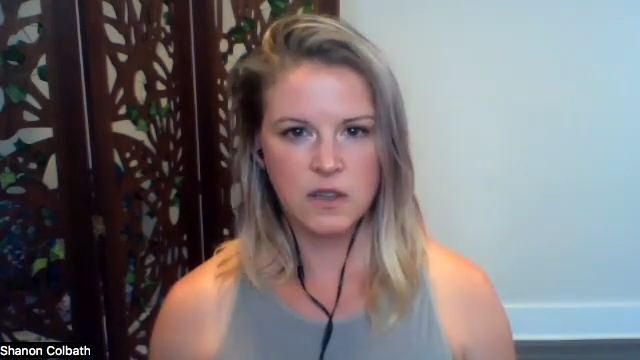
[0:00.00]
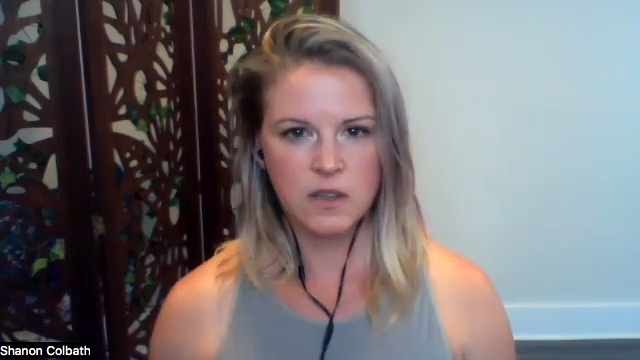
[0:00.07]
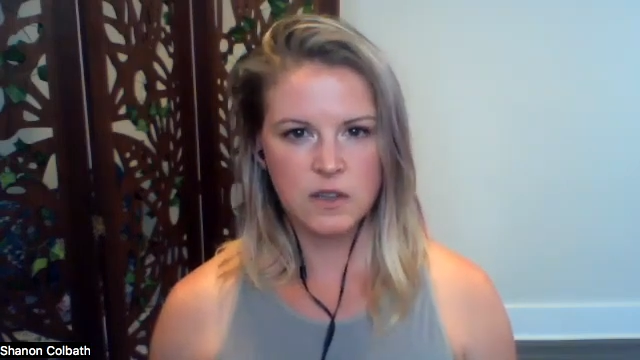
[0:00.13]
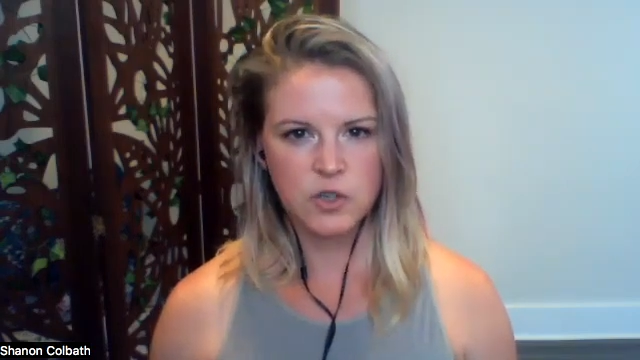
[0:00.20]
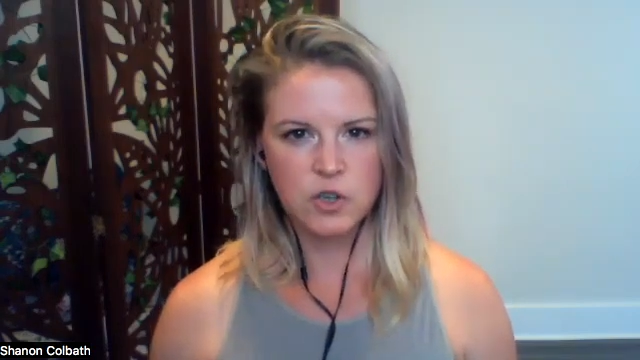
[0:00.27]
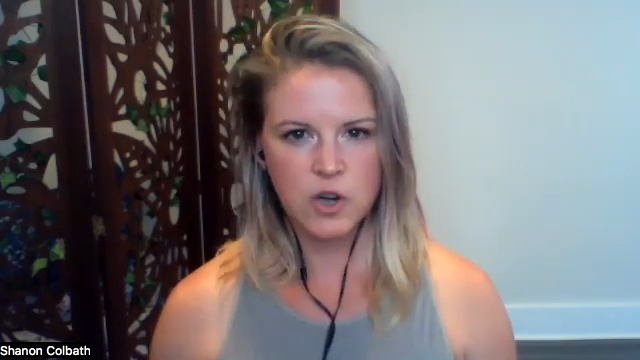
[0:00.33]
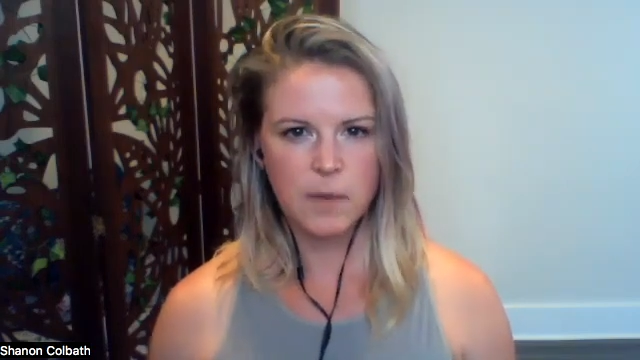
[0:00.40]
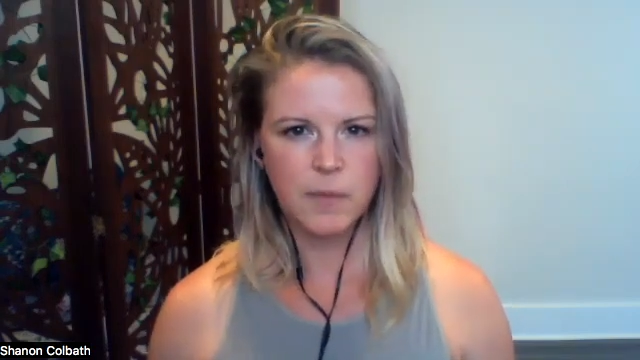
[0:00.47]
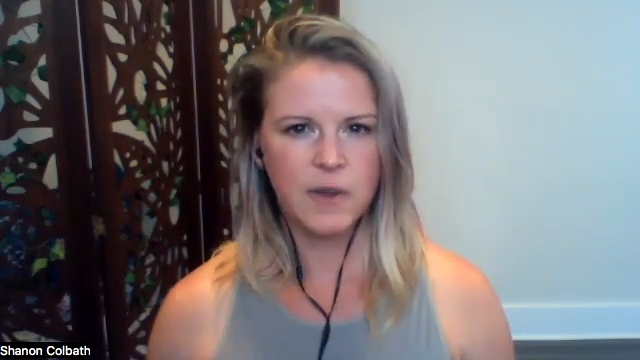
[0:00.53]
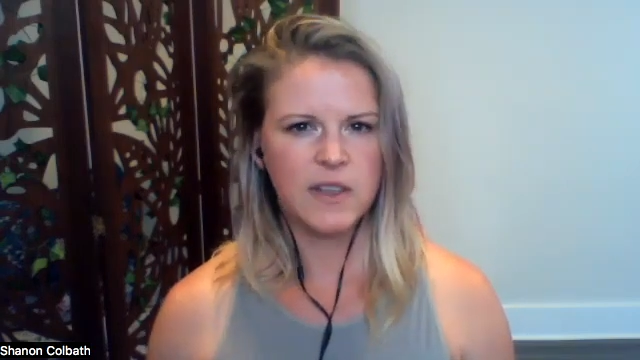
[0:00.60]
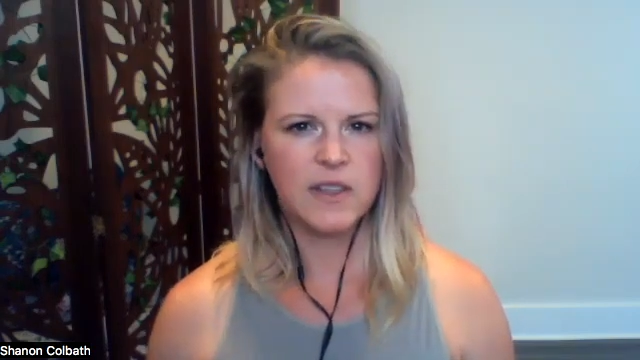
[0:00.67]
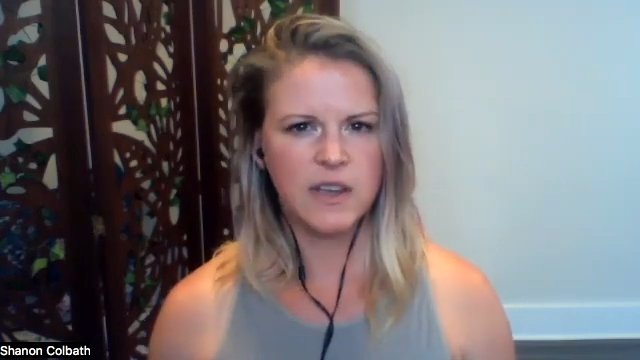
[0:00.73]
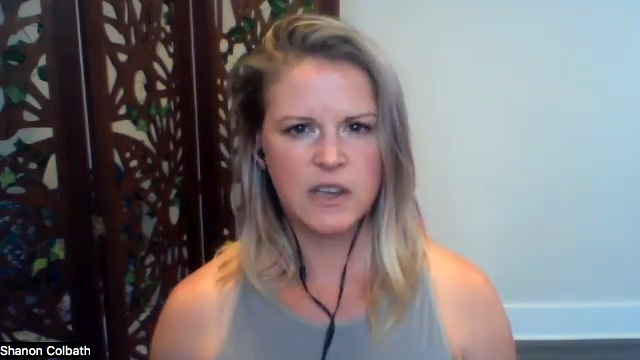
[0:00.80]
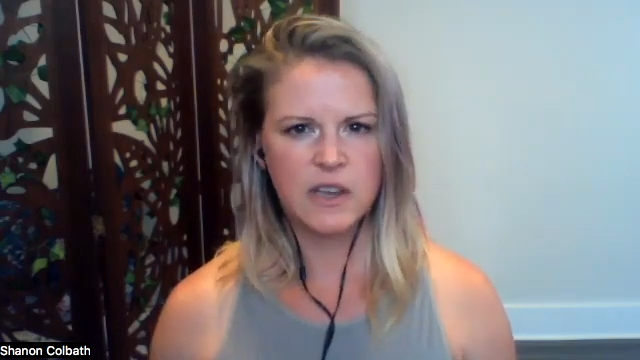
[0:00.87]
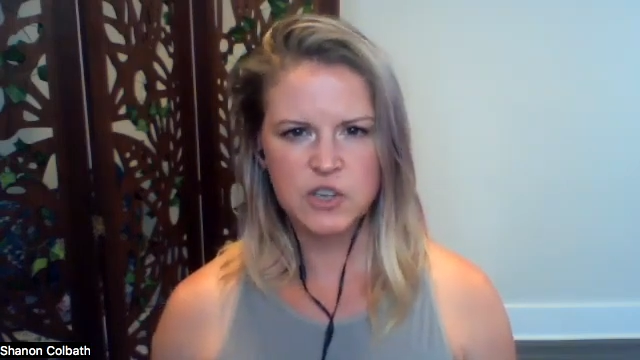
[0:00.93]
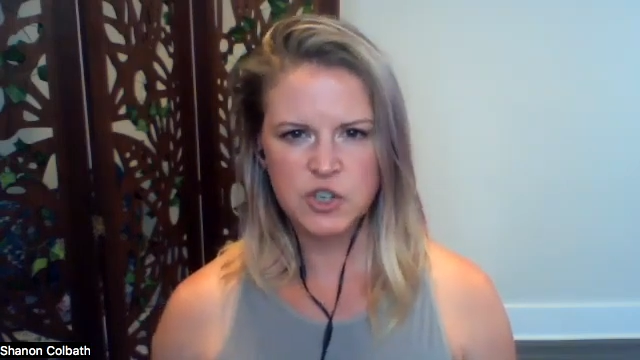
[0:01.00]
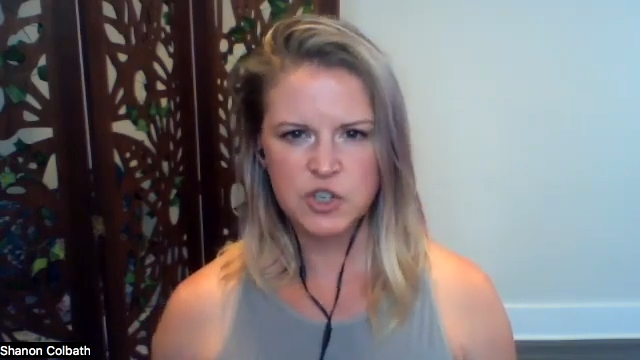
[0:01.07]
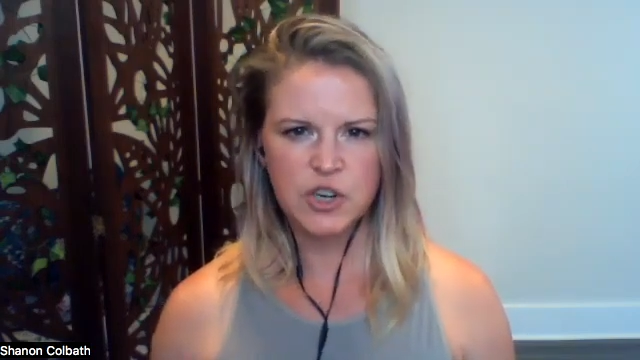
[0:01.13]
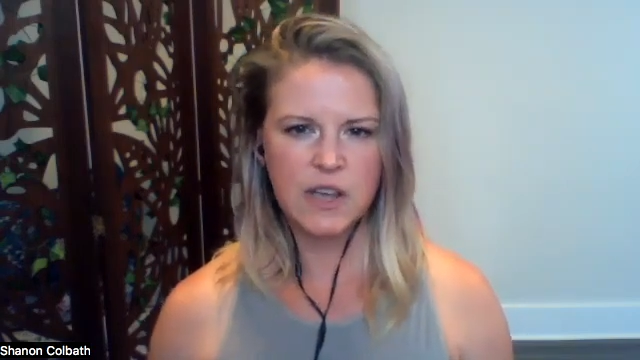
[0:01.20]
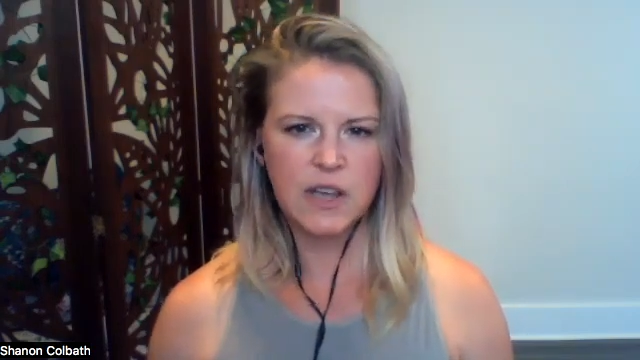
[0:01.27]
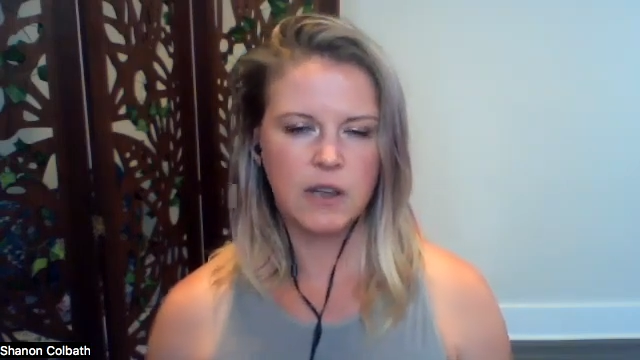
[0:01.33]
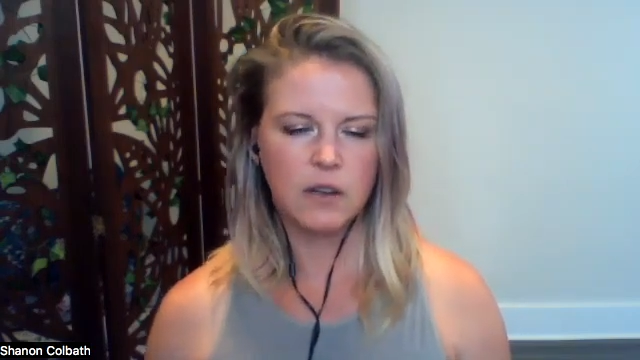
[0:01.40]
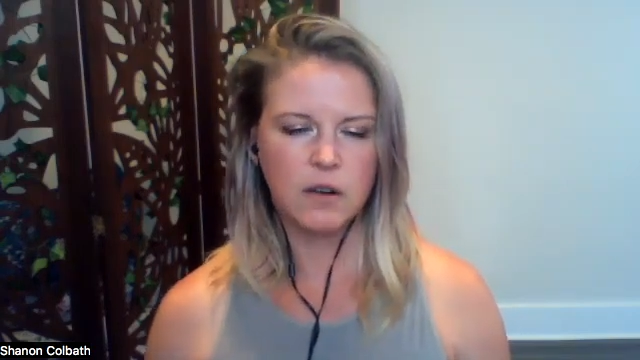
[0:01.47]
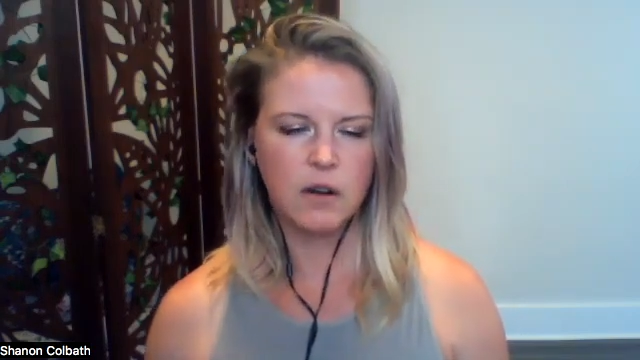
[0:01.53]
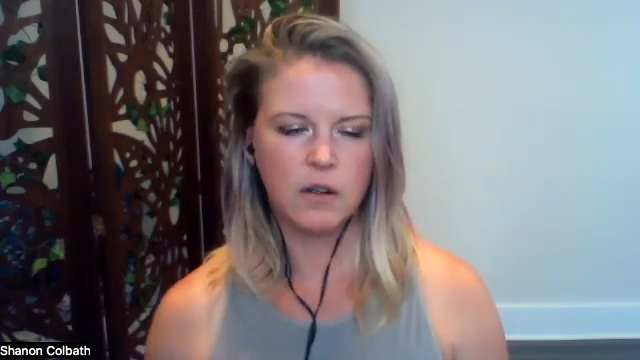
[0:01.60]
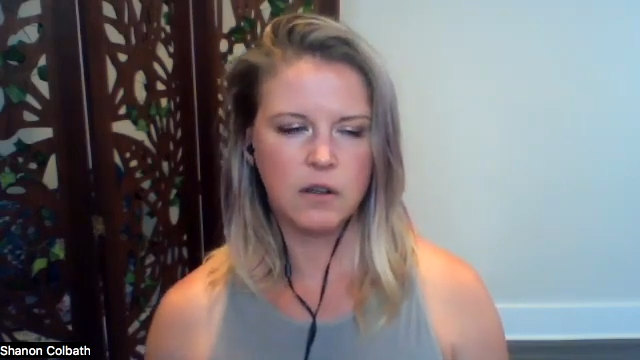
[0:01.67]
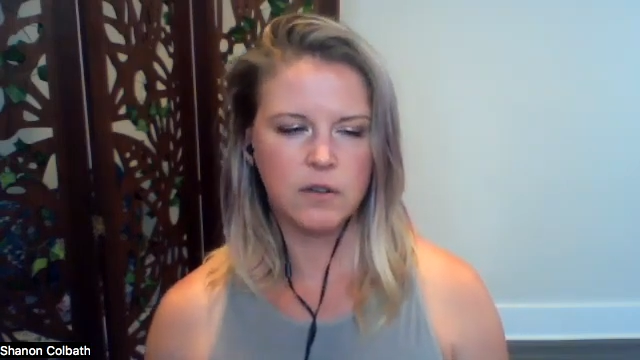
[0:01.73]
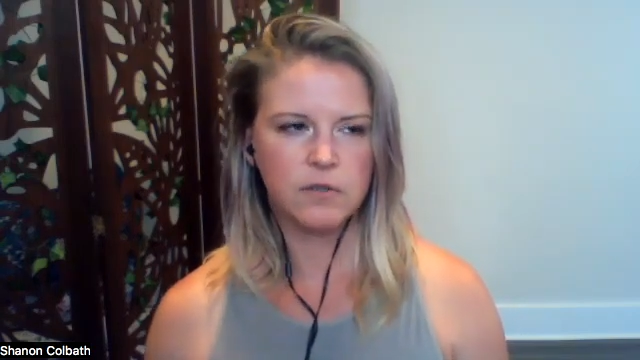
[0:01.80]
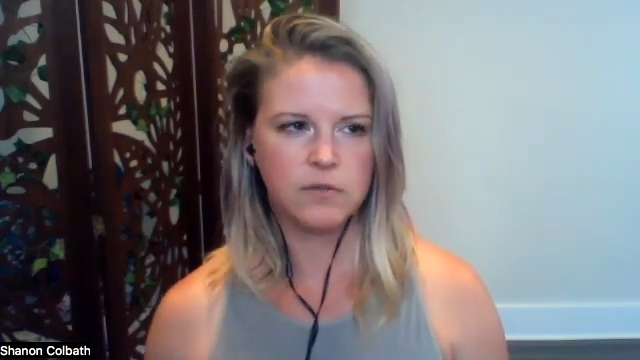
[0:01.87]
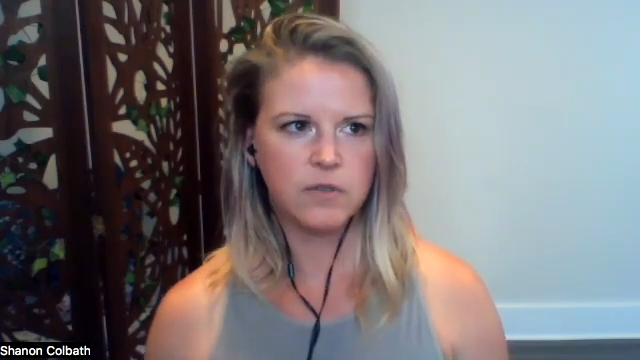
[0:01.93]
the trauma and the conditioning and
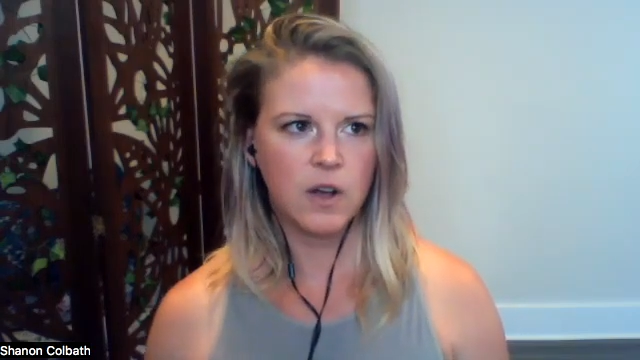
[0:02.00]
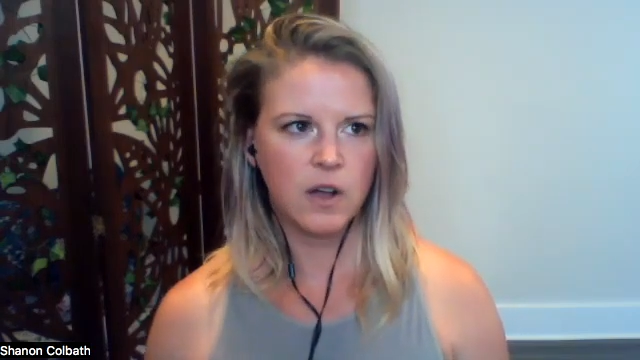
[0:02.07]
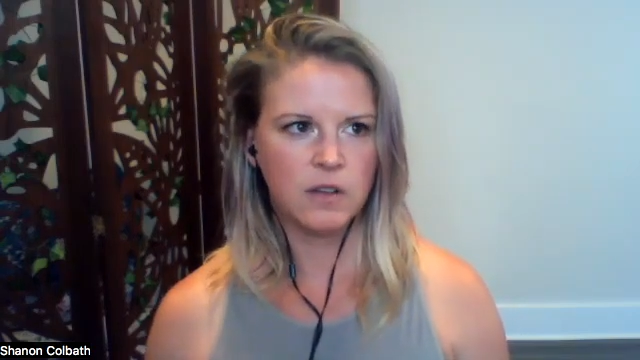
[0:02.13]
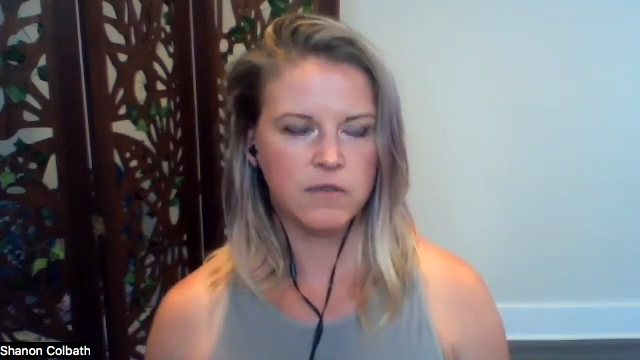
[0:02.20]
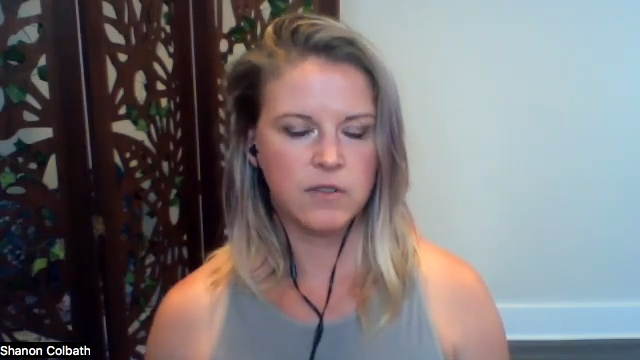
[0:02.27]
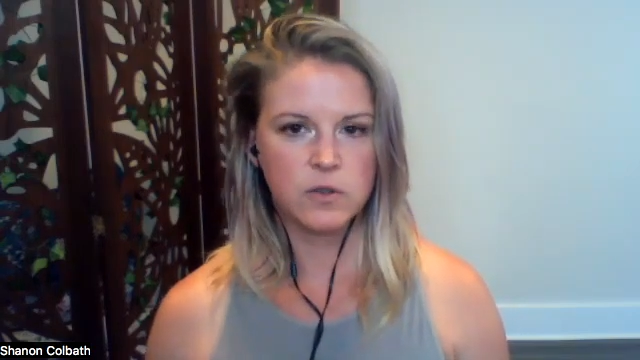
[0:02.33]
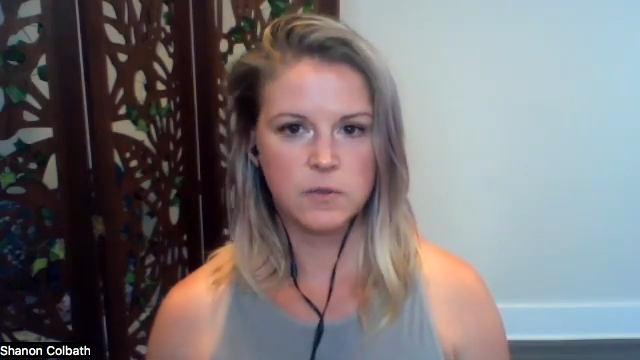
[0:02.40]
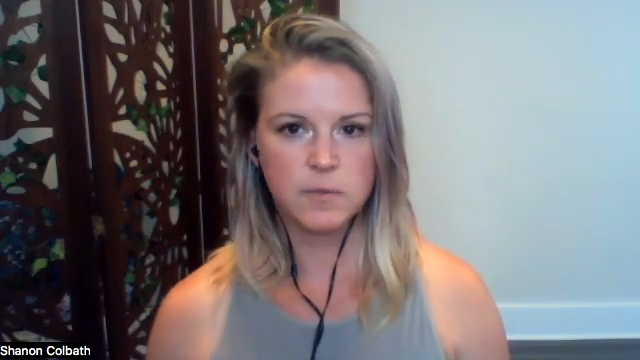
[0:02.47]
all of those